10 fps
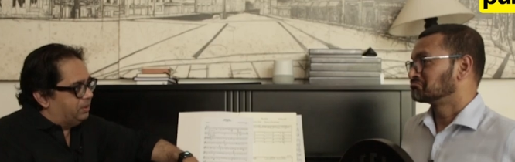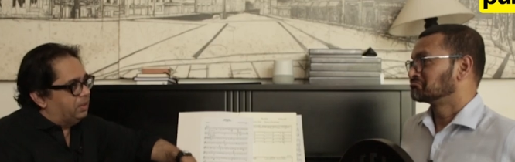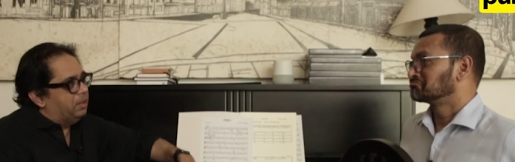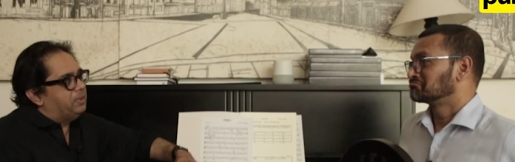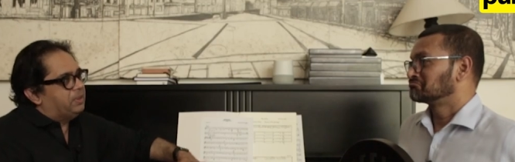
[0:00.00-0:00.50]

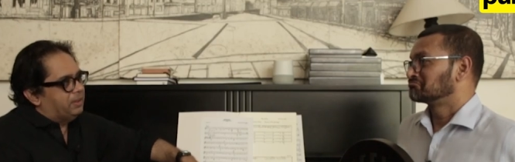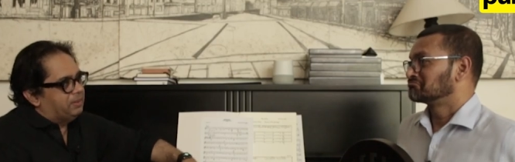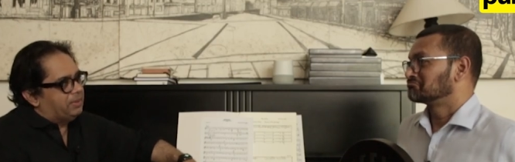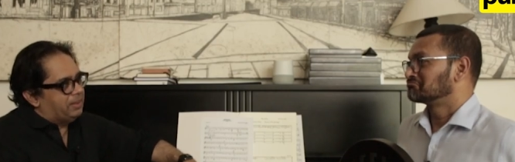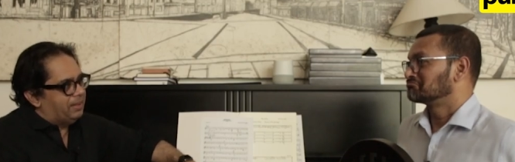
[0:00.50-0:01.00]

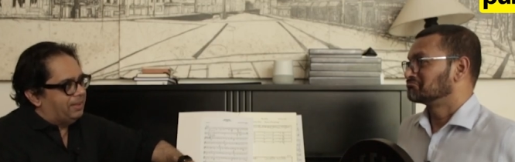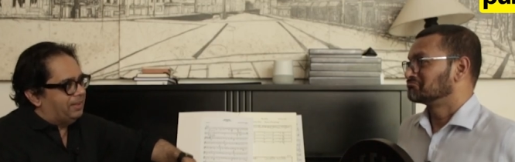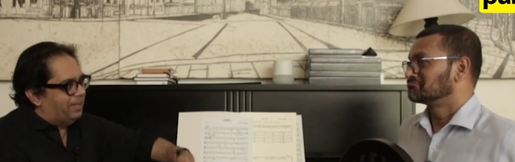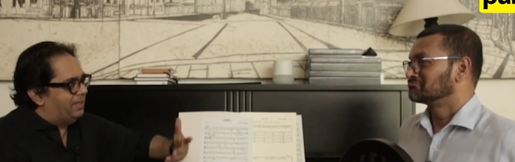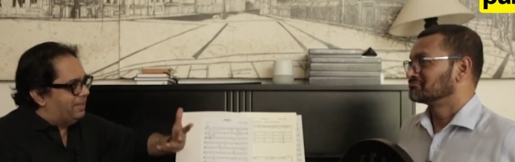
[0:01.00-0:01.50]

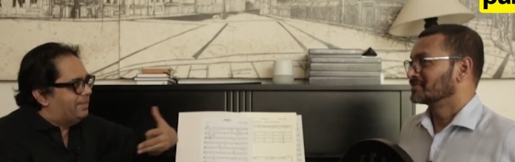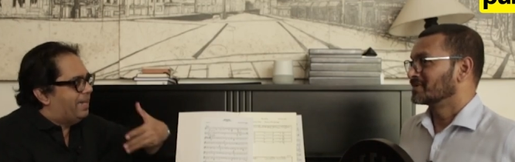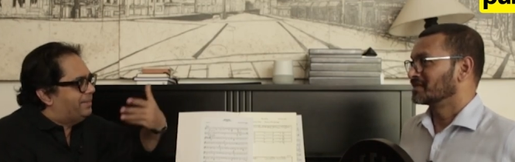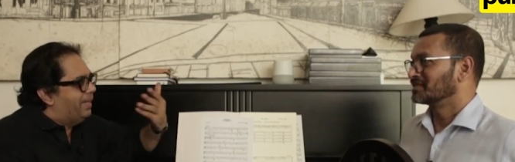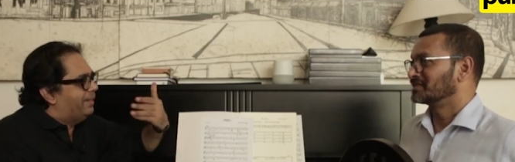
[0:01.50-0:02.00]
Speaker 1: it
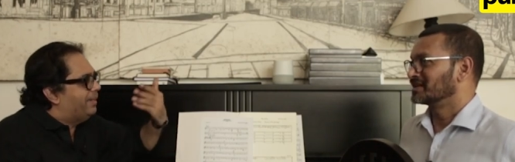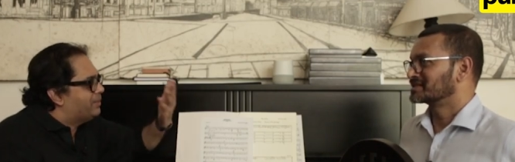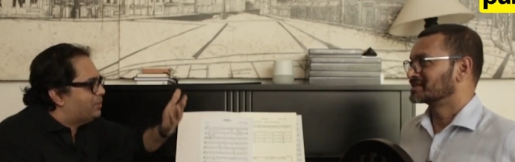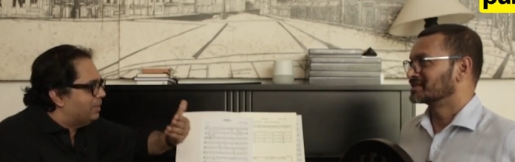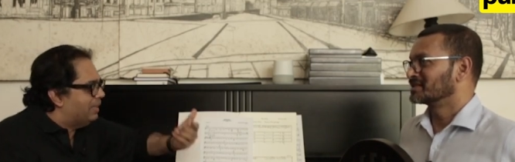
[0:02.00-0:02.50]
had that
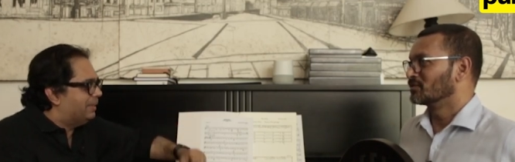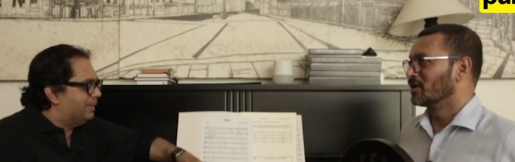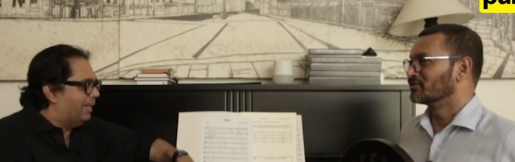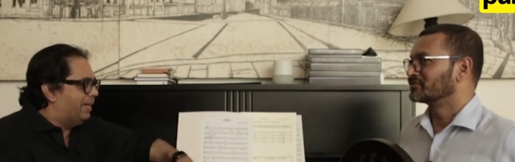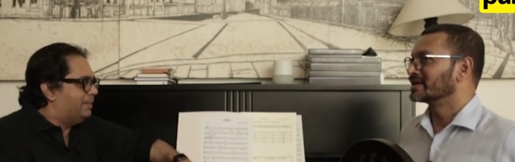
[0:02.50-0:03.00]
extra little
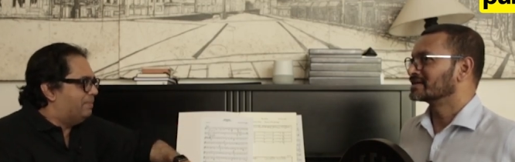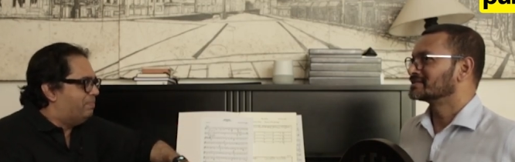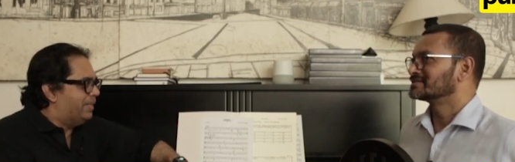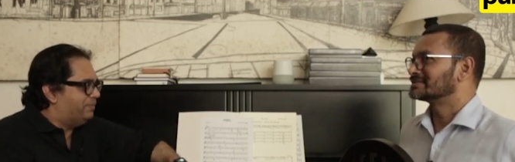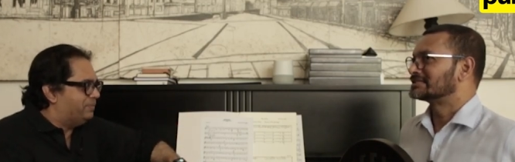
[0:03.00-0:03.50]
added
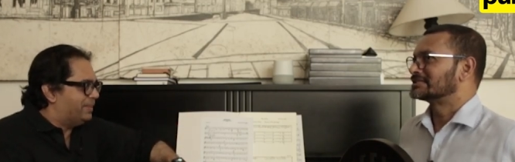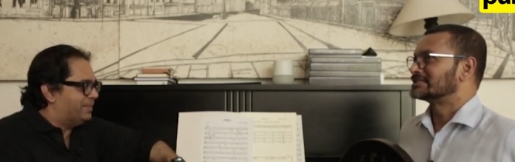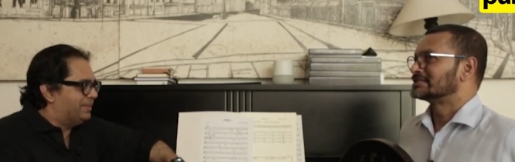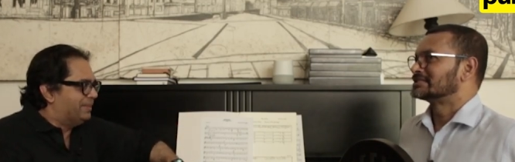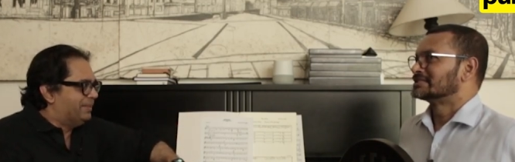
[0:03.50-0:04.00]
benefit.
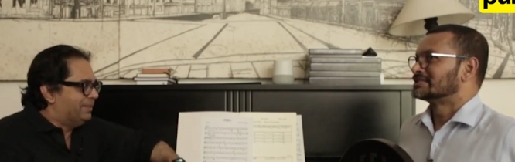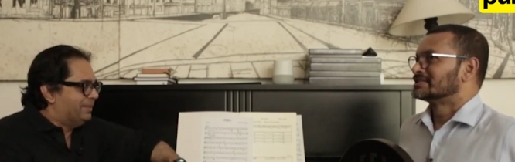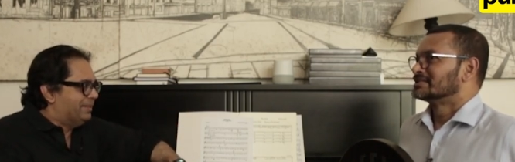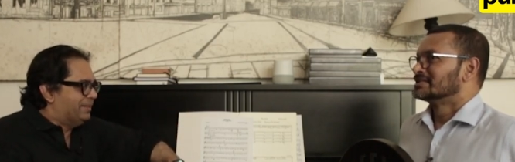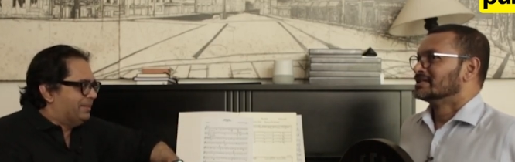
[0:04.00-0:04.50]

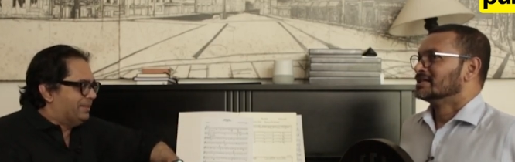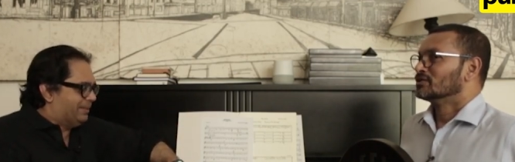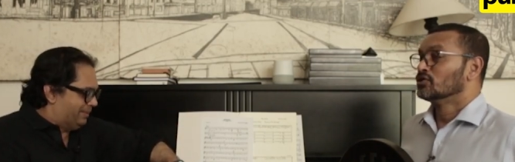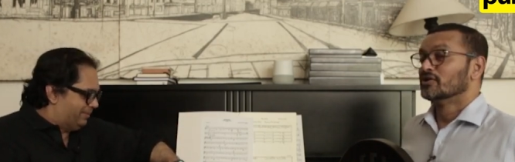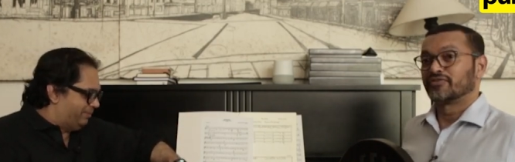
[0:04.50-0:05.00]

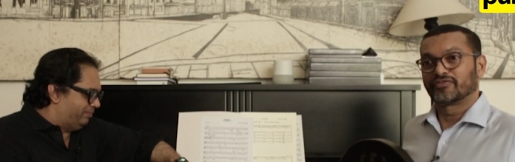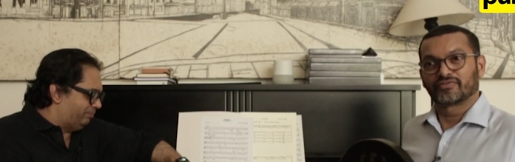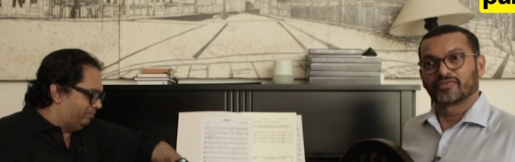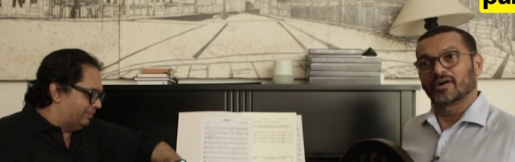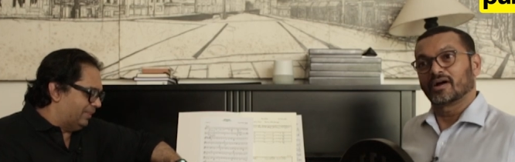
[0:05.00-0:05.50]

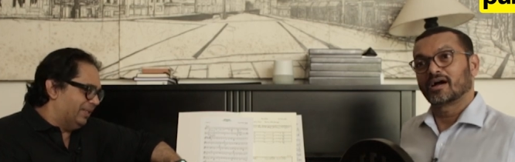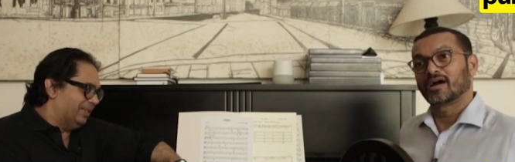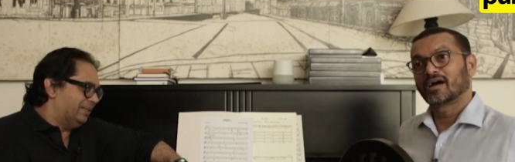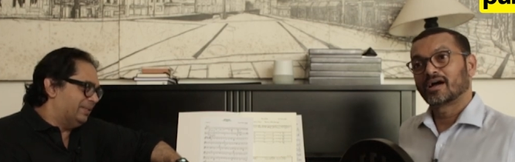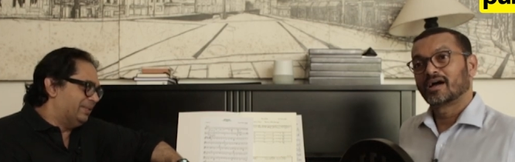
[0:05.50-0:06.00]
Speaker 2: Oof.
Speaker 1: Yeah.
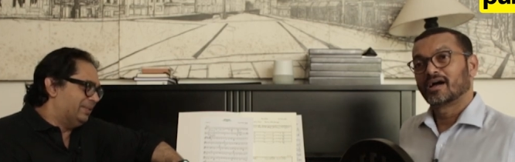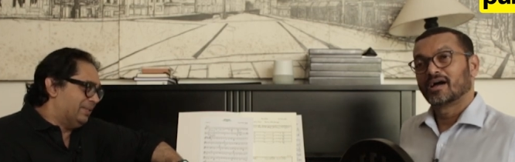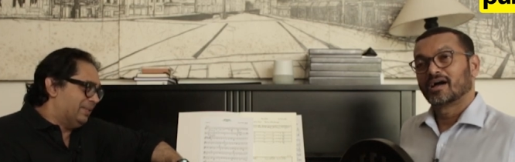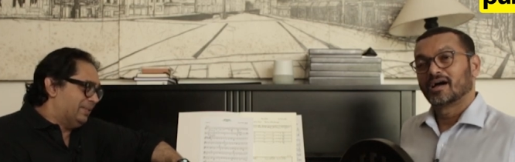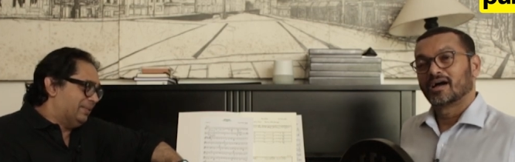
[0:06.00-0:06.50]

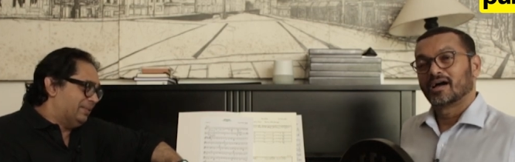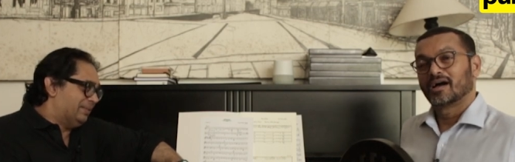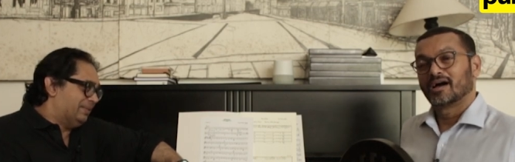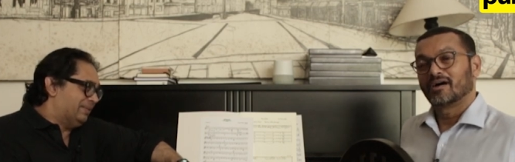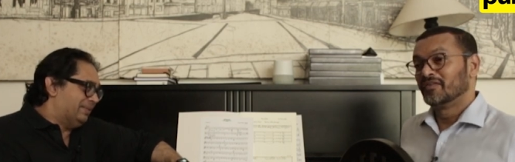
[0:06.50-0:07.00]

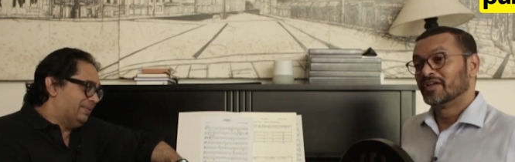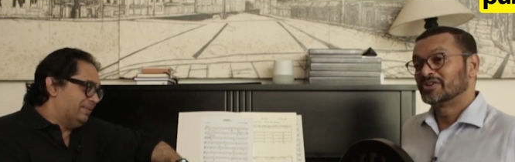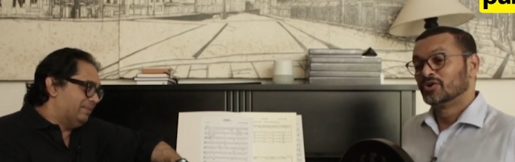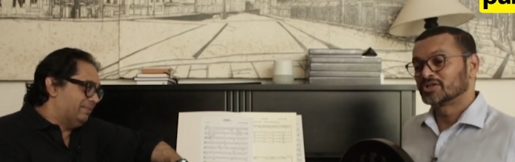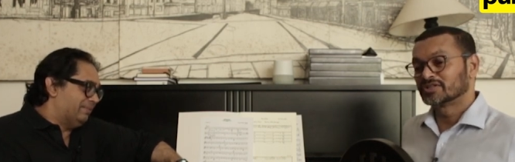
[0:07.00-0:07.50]
Speaker 2: On that
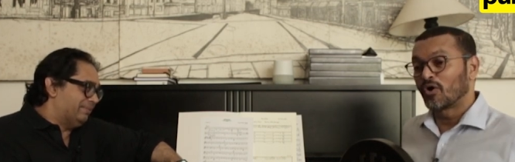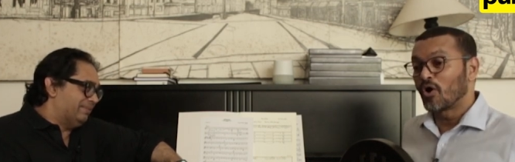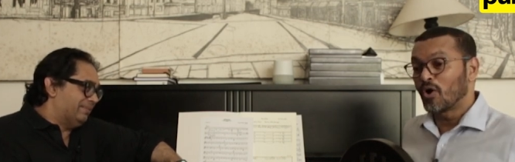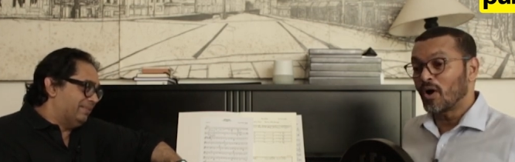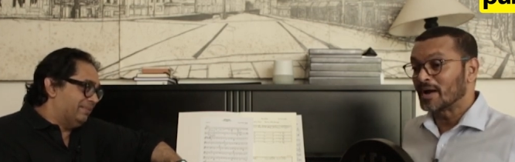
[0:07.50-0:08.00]
note of
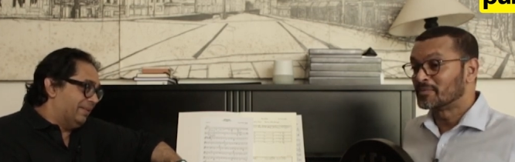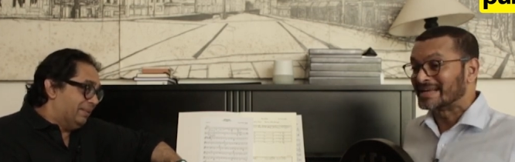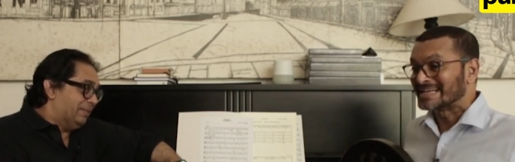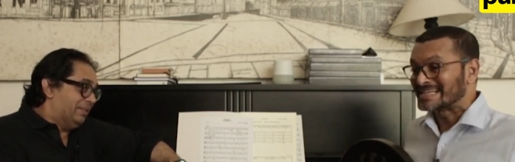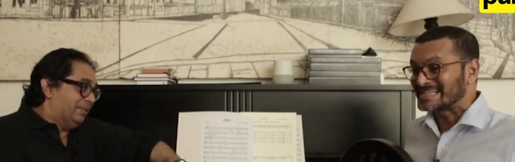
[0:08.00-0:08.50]
awe, I
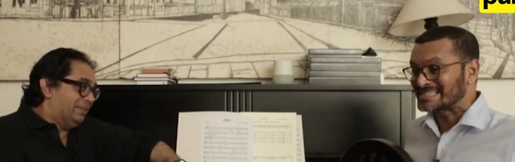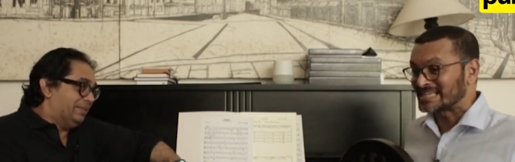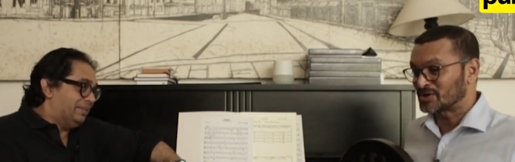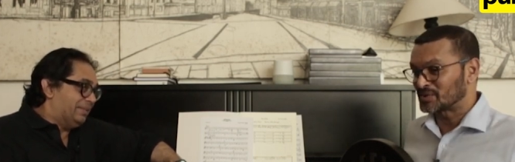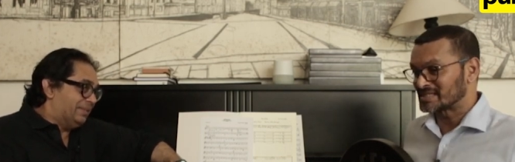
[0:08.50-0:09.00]
bring
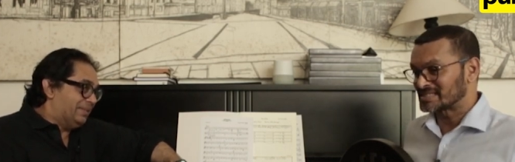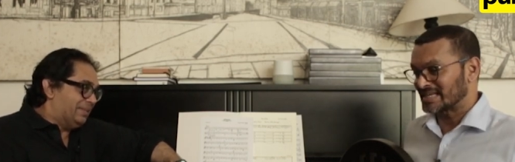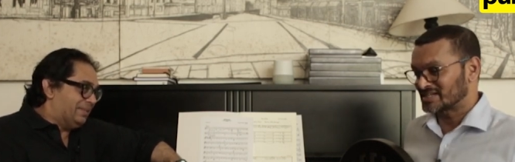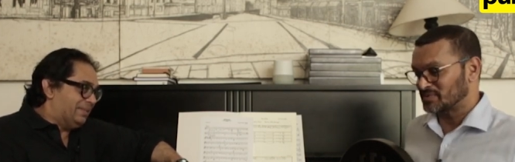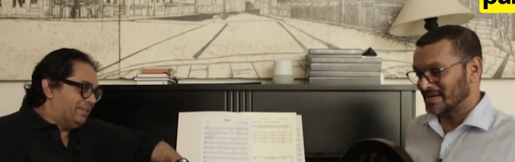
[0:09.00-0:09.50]
sequence
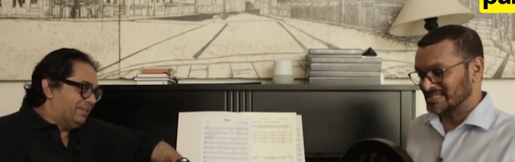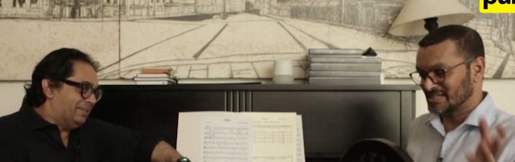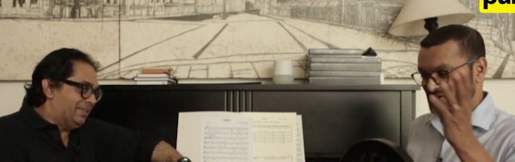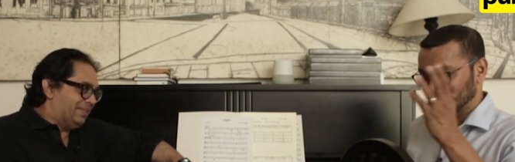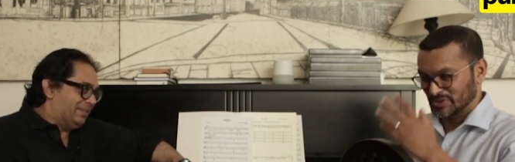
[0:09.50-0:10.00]

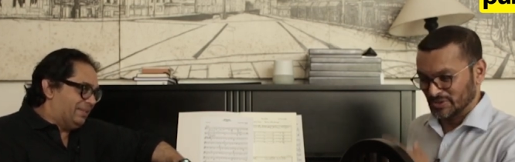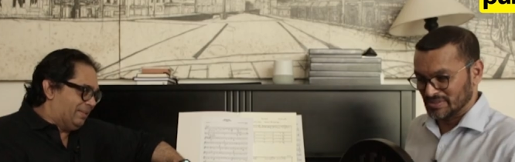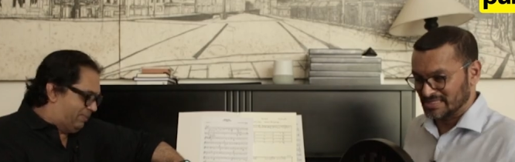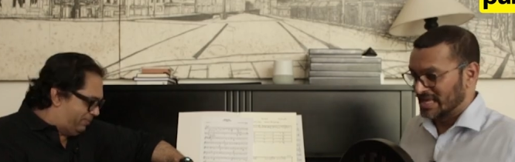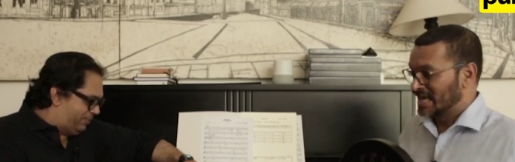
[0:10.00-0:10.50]
XYZ to a close.